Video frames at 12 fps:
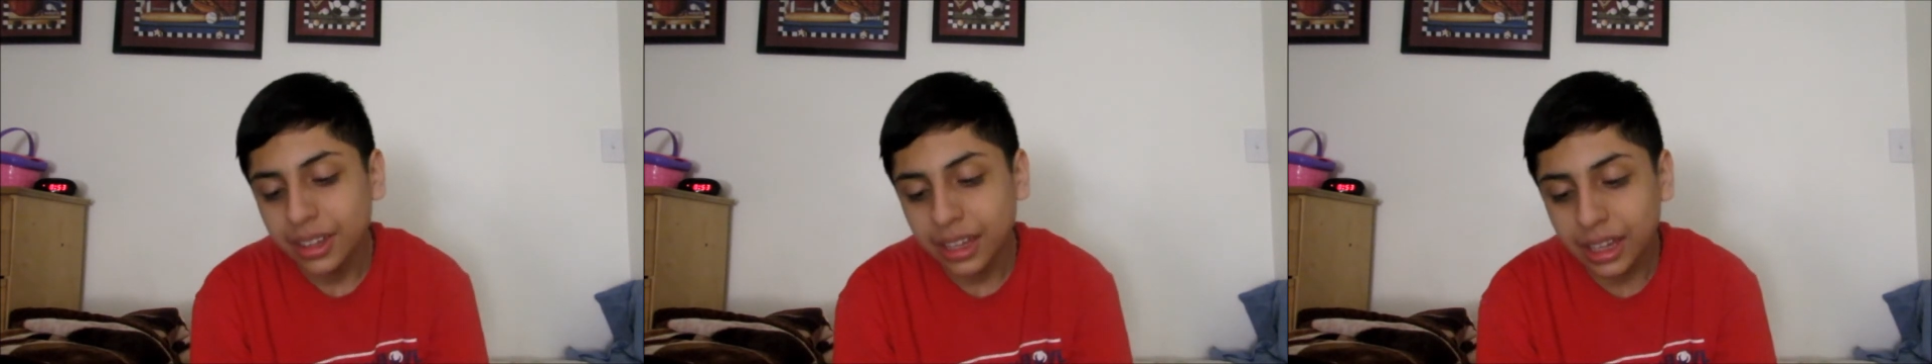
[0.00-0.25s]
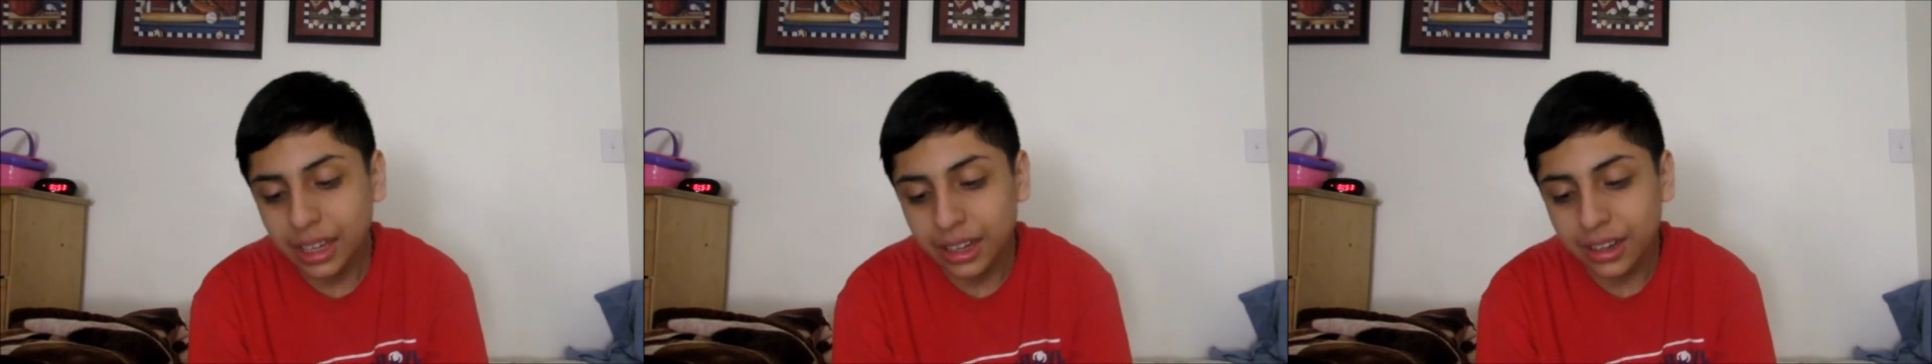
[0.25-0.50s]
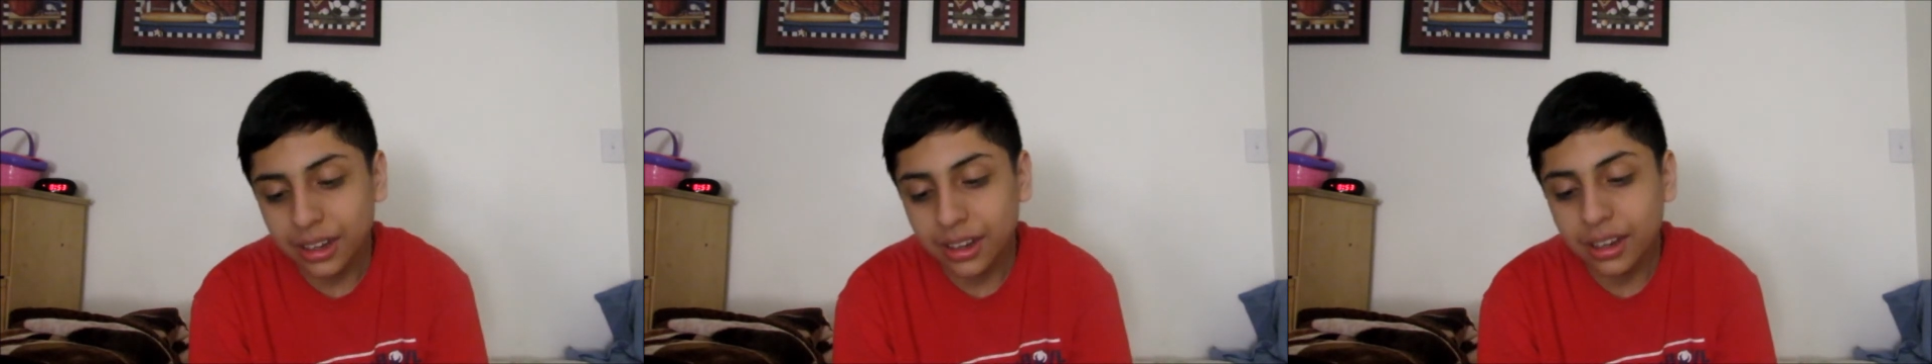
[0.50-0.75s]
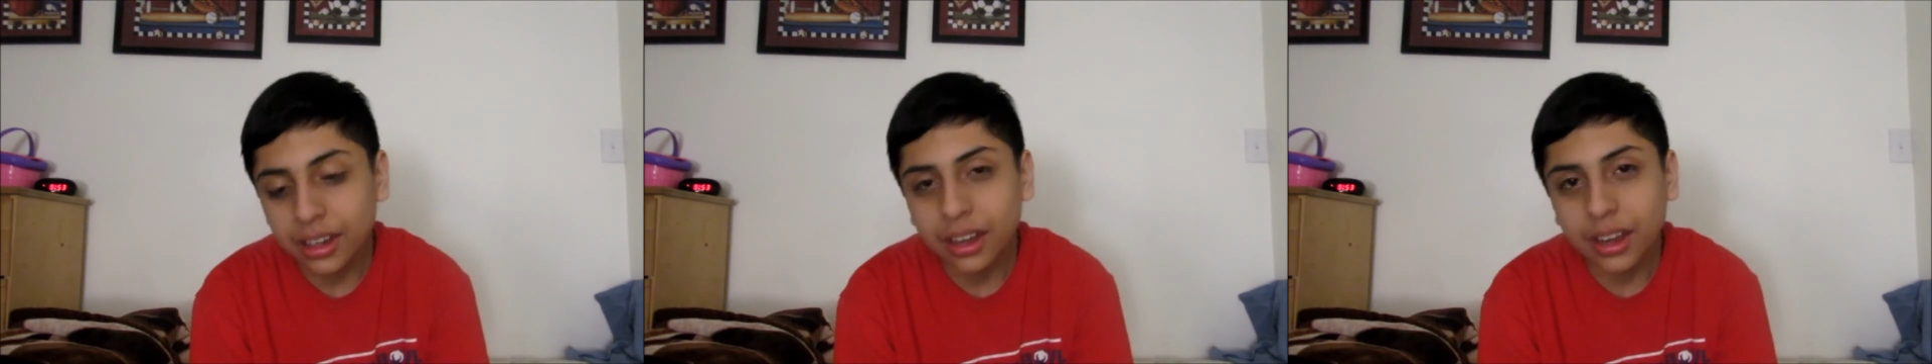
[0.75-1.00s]
and
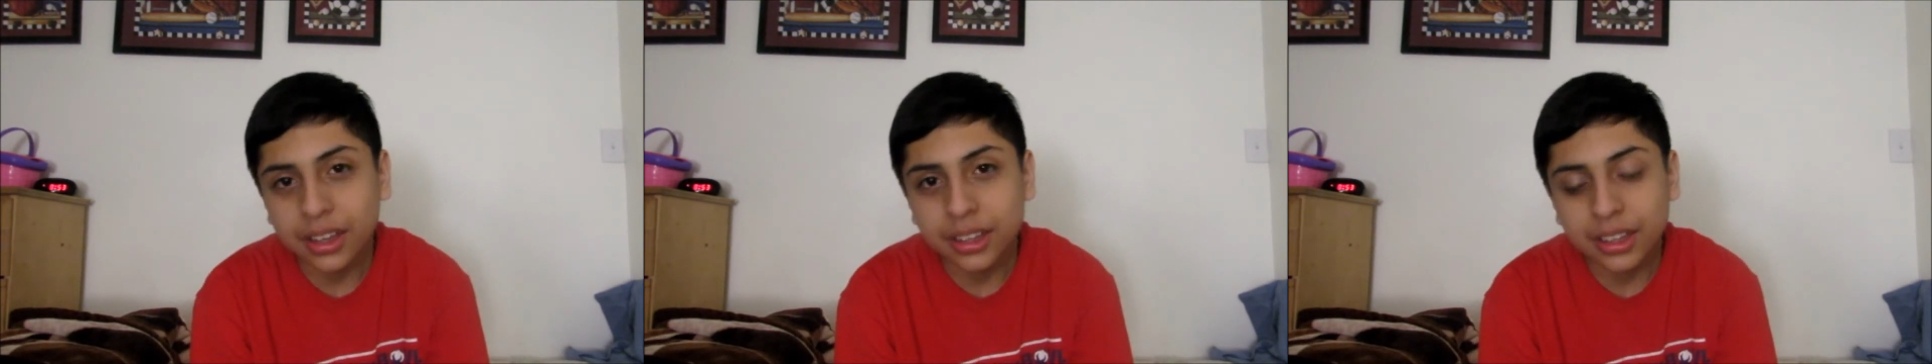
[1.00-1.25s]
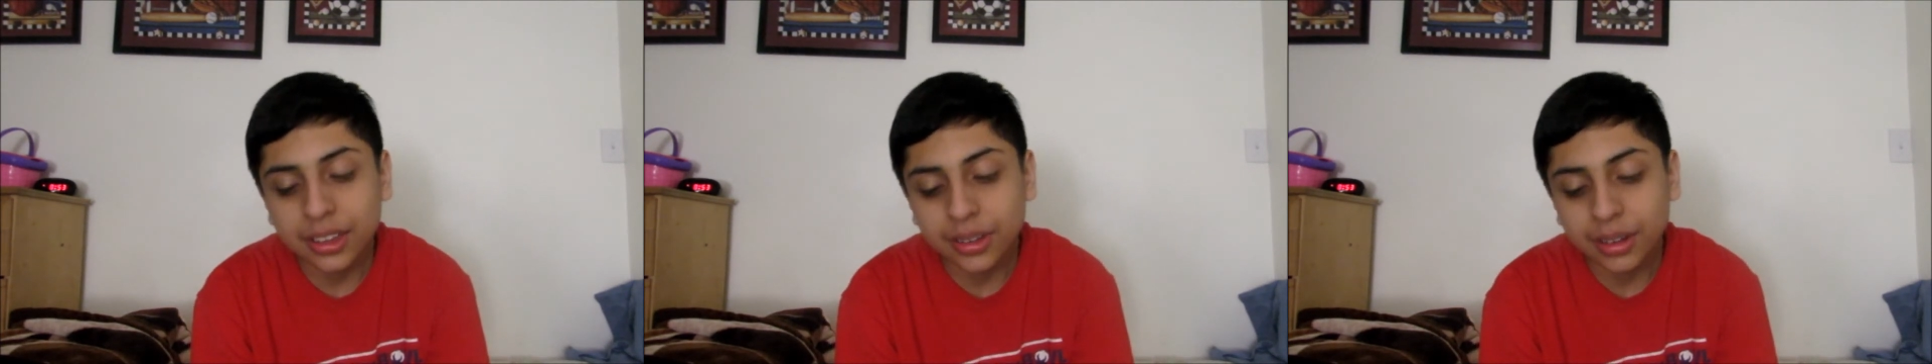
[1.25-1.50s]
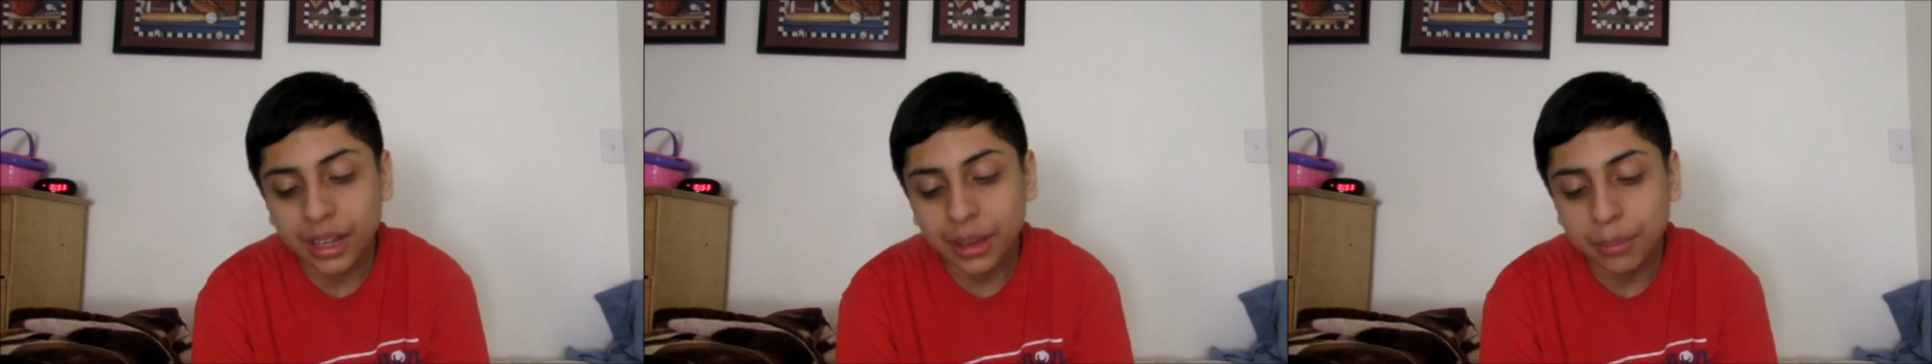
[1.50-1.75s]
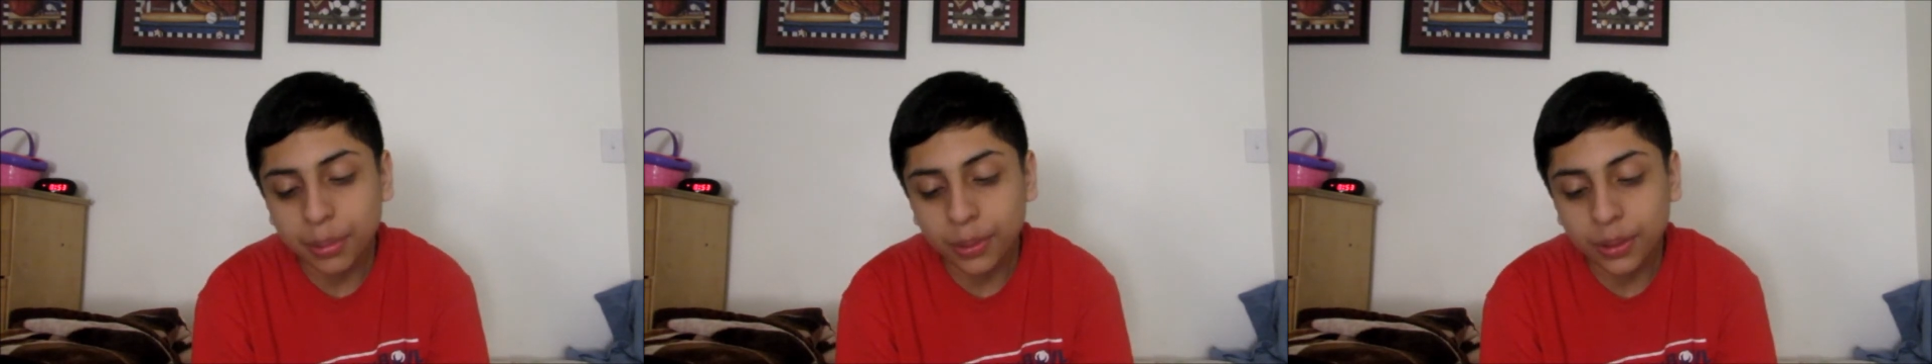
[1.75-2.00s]
I need to
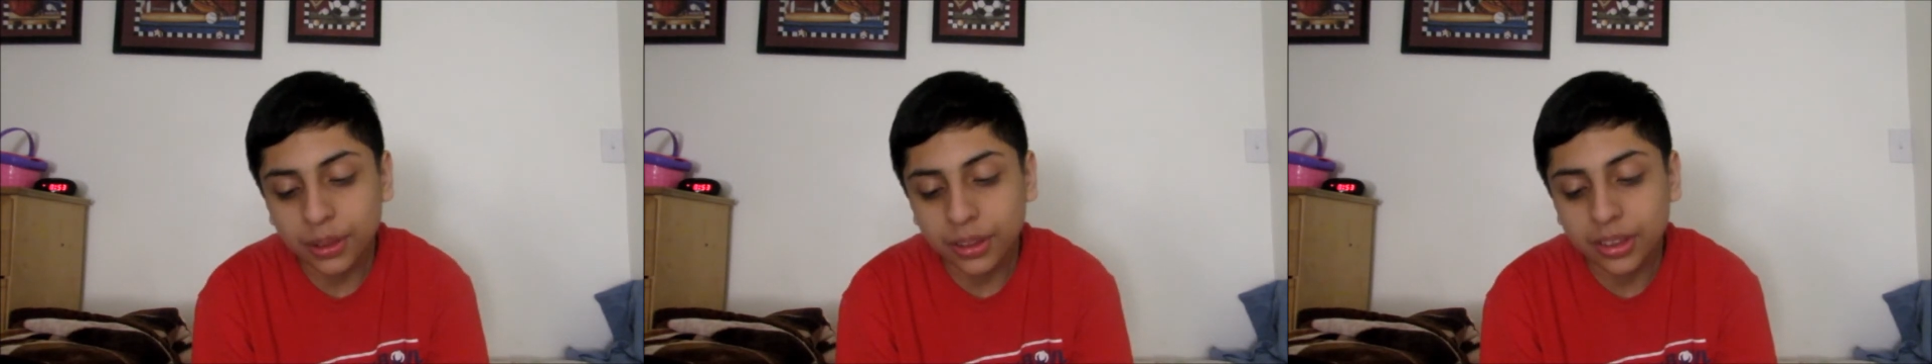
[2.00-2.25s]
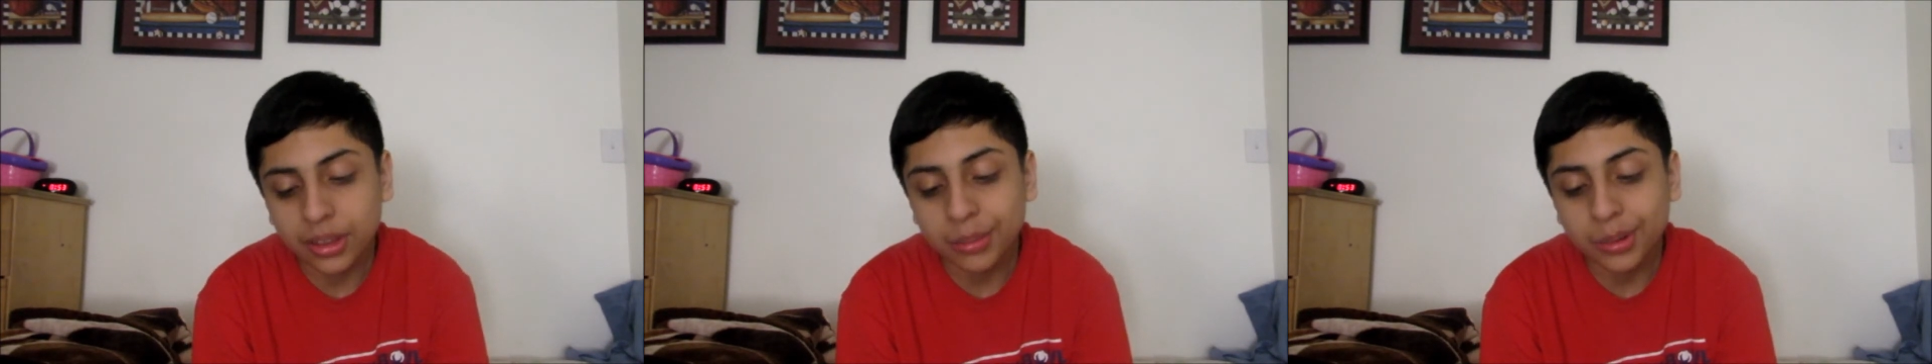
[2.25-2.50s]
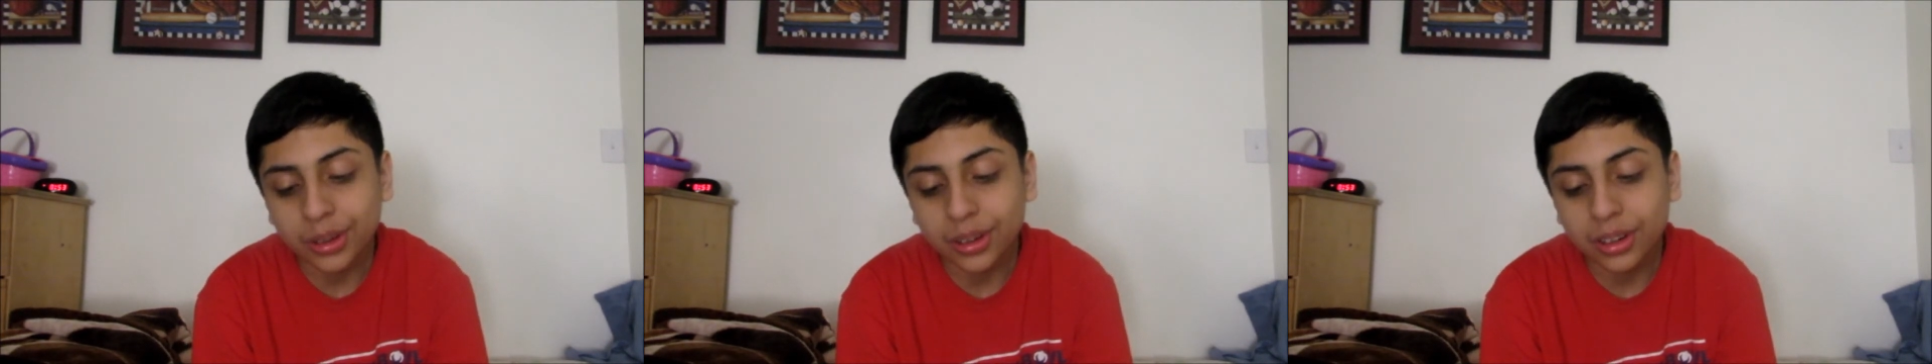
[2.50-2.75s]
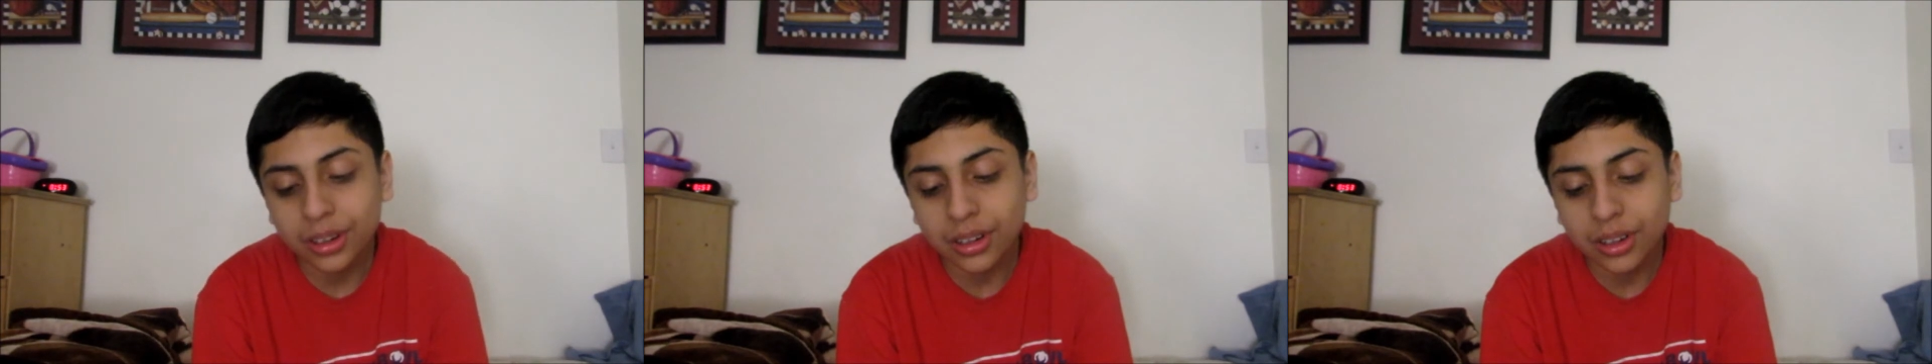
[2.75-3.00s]
like put the SIM
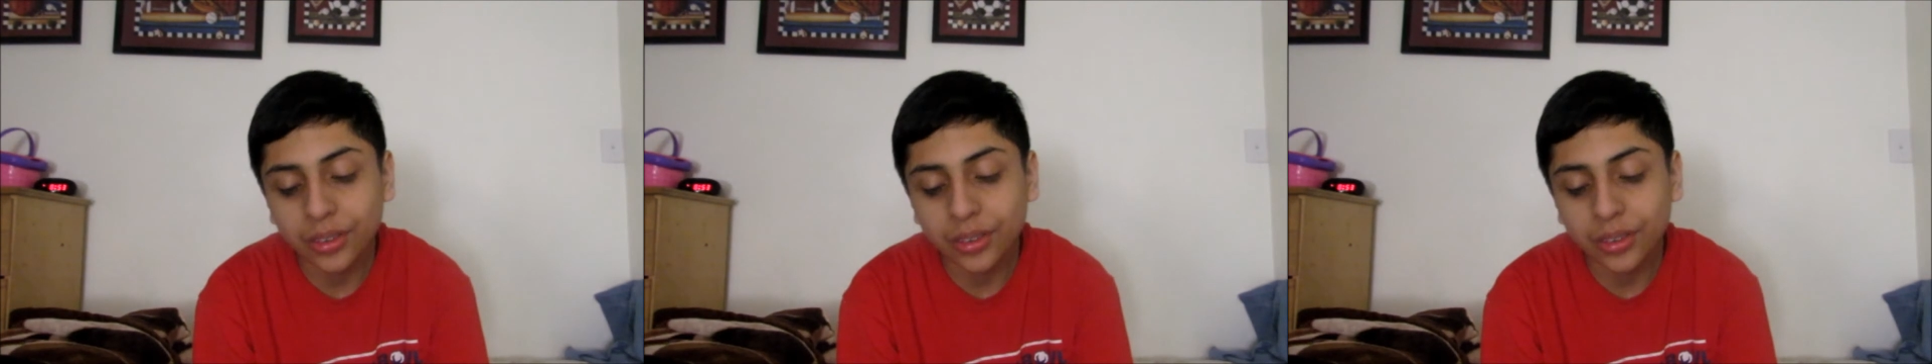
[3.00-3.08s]
card